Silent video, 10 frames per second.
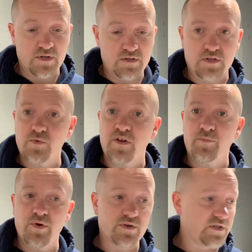So what I
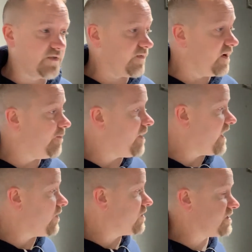purchased from
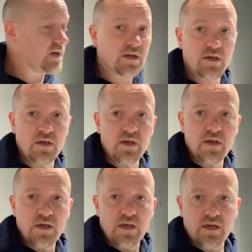PowerTech
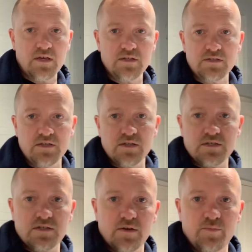is
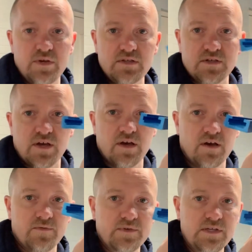this piece
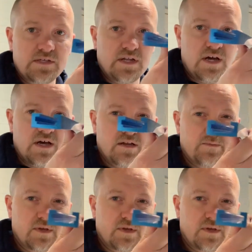of T-slot.